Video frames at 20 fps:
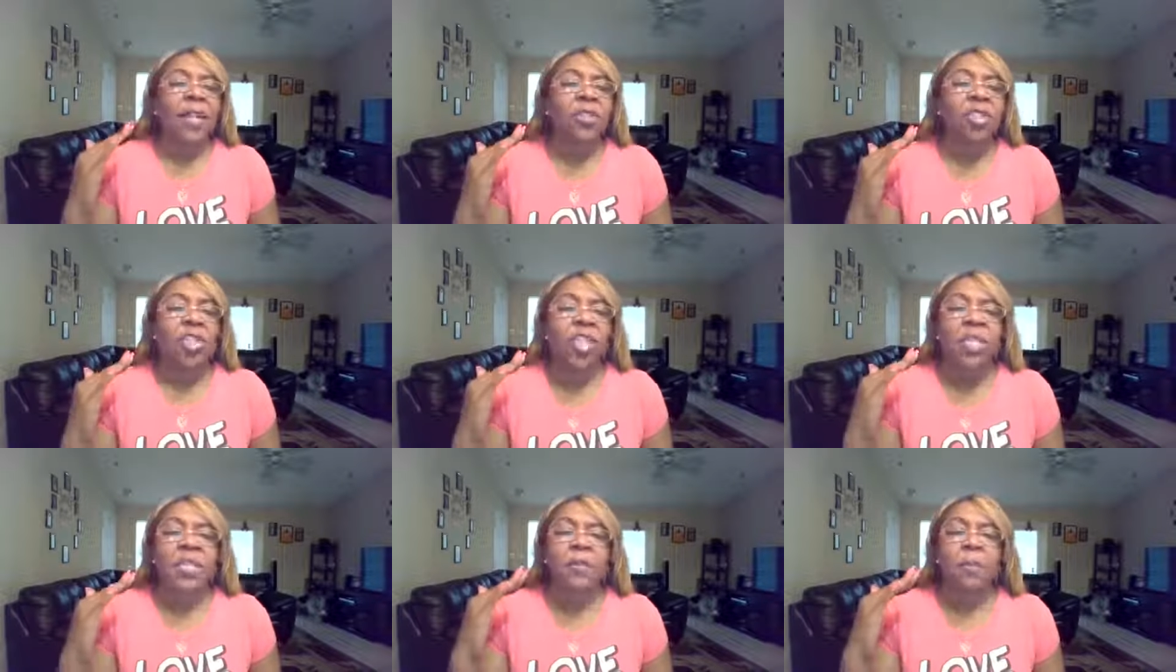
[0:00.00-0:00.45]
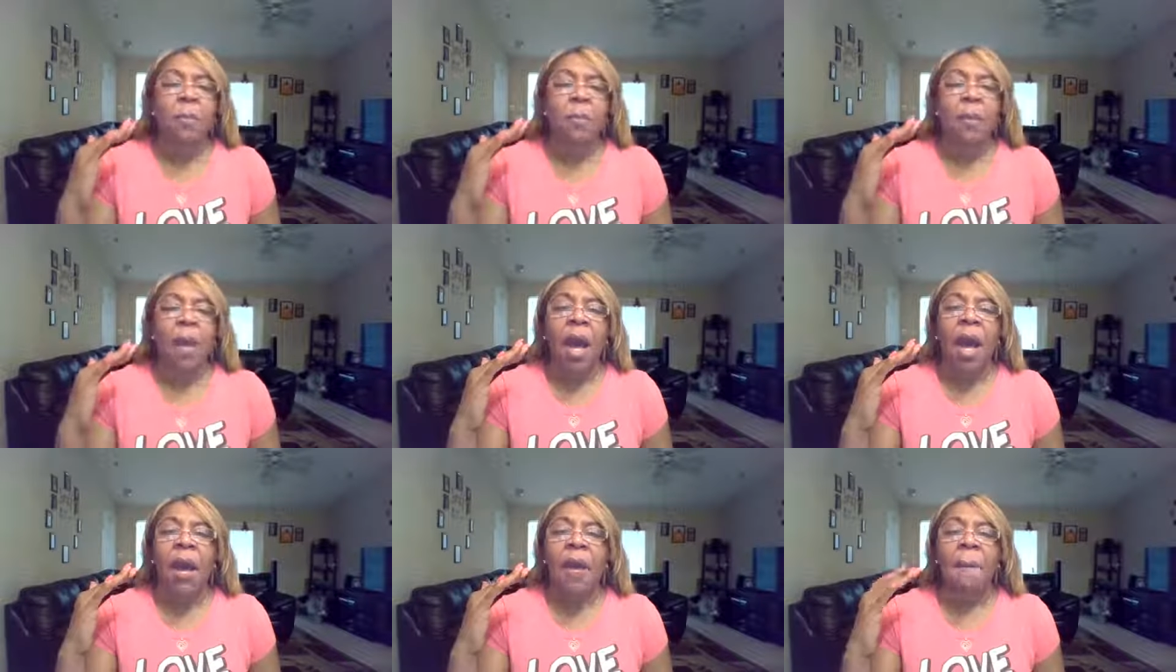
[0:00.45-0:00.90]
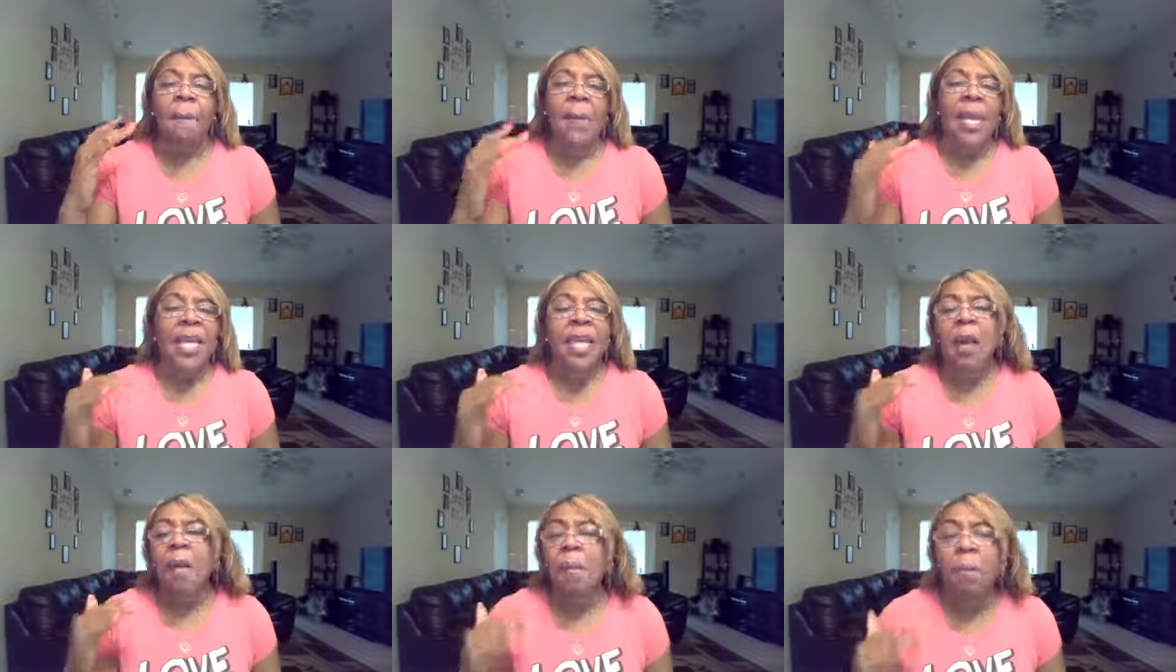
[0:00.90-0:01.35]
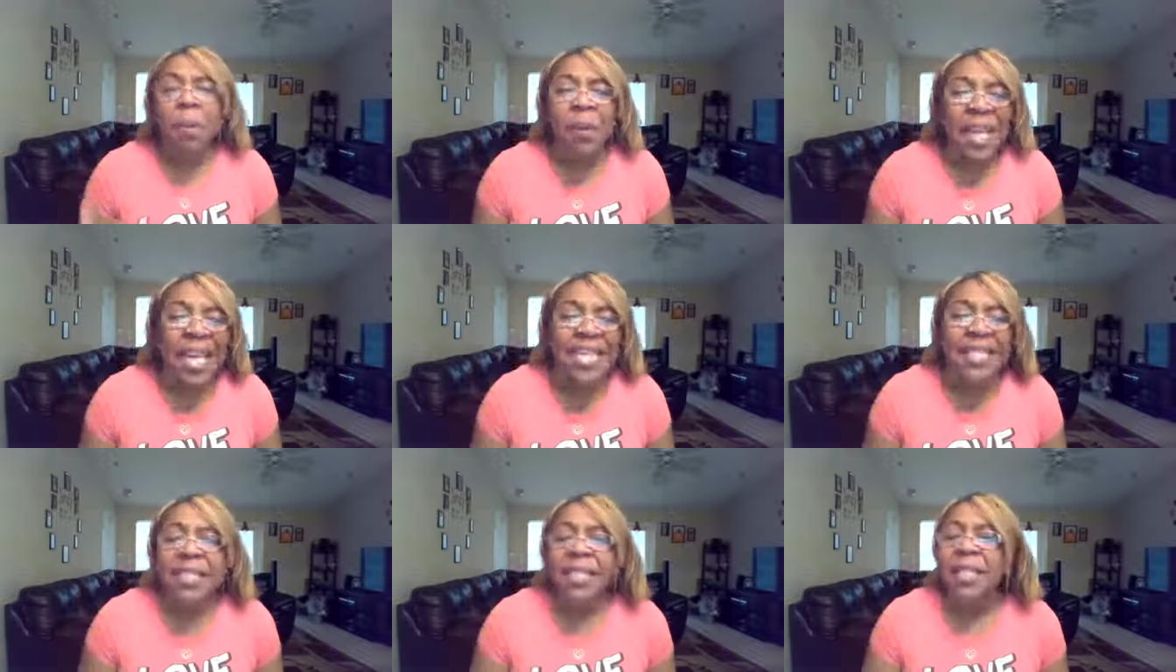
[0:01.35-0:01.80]
and just uh, be
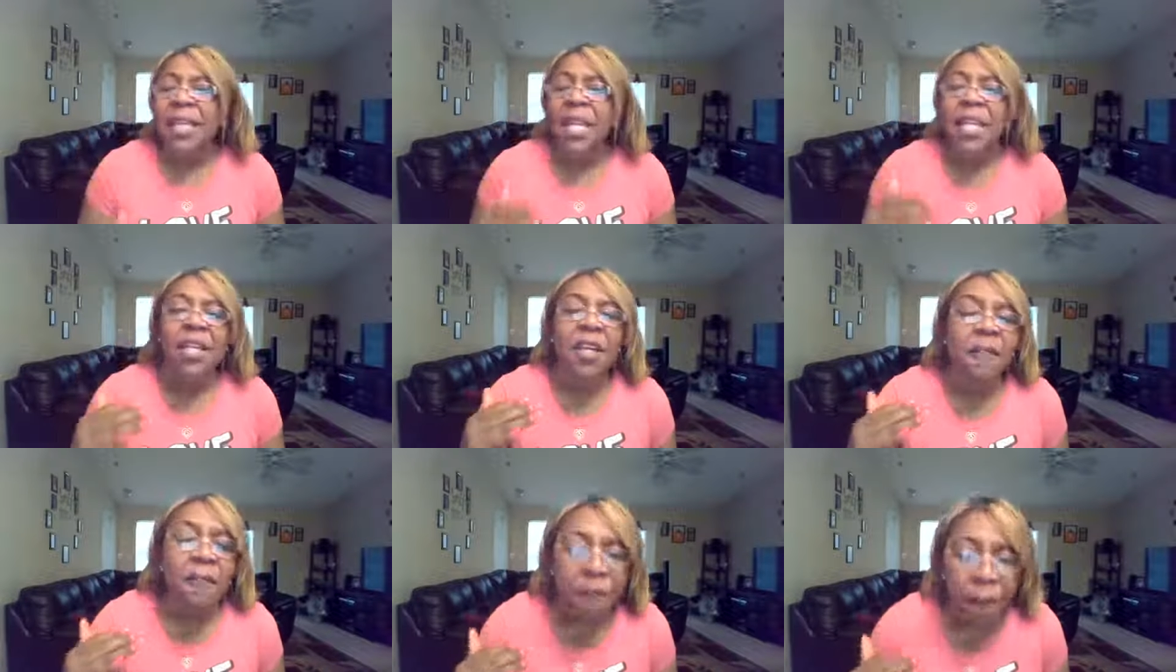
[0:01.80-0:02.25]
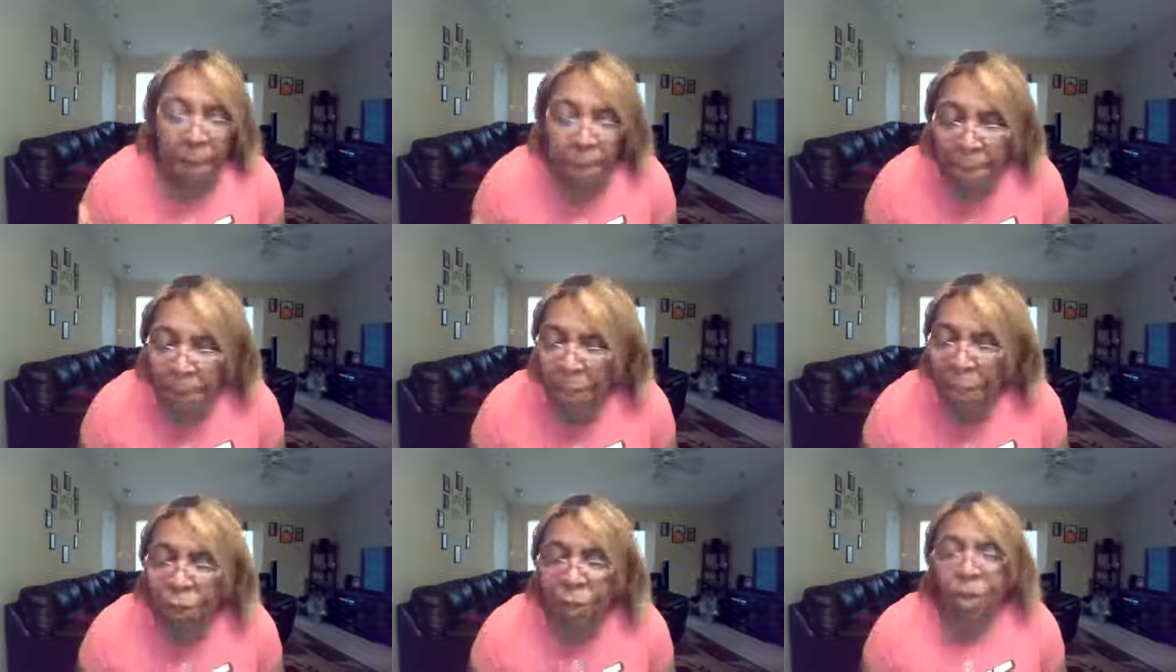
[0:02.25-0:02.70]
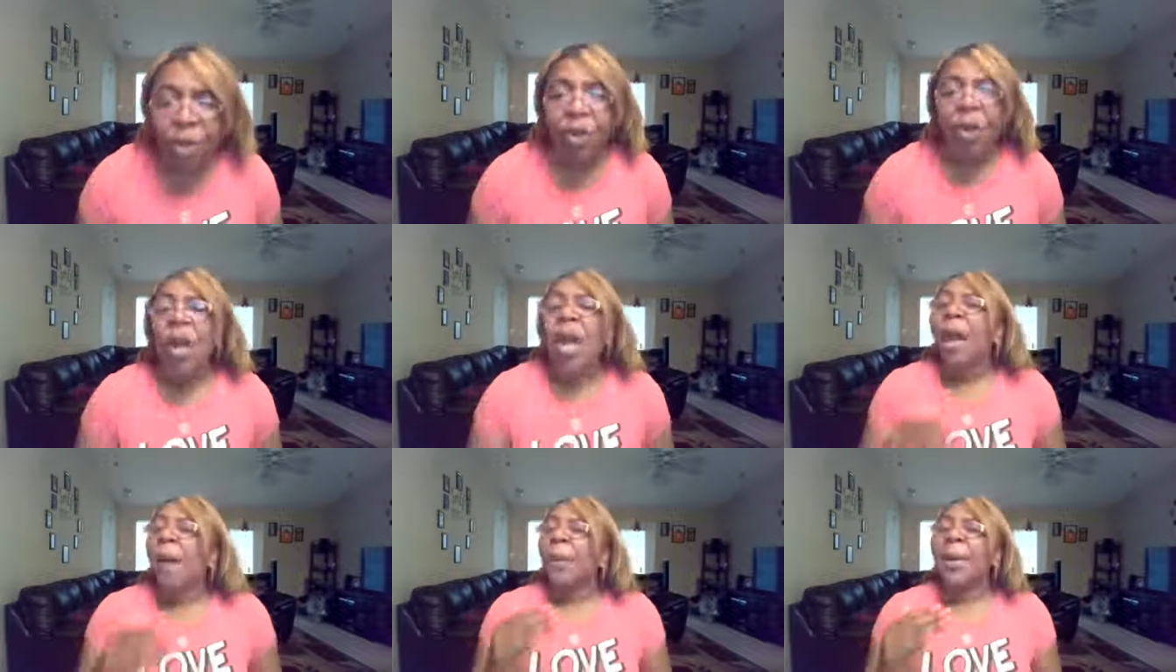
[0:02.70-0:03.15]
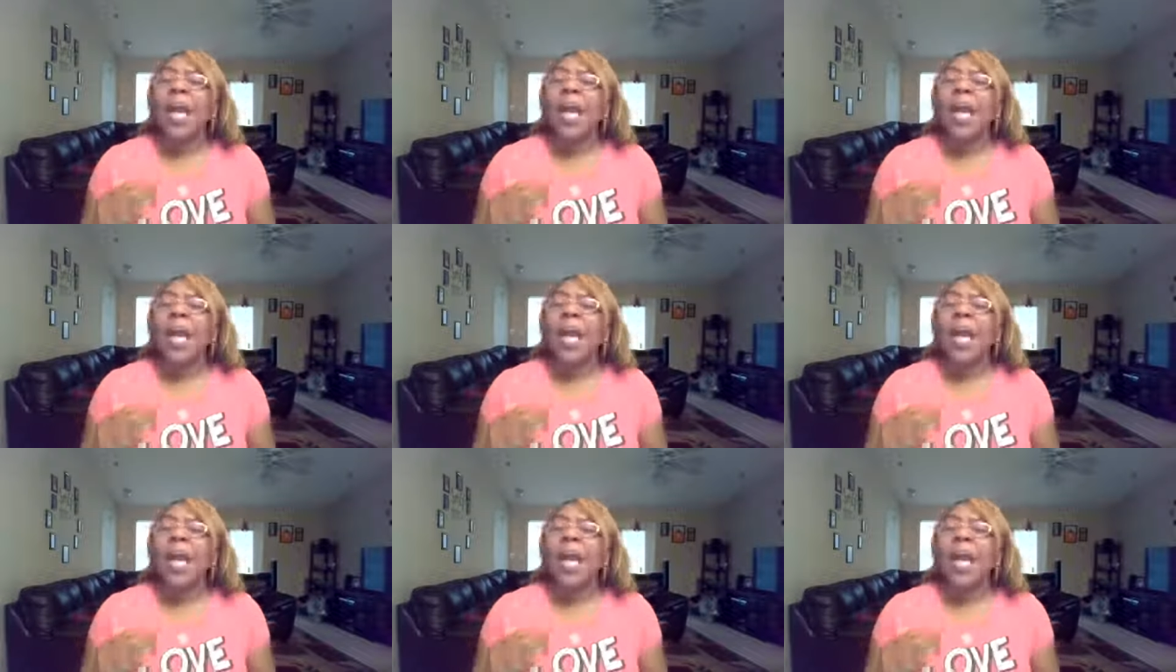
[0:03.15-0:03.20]
complacent in the familiar,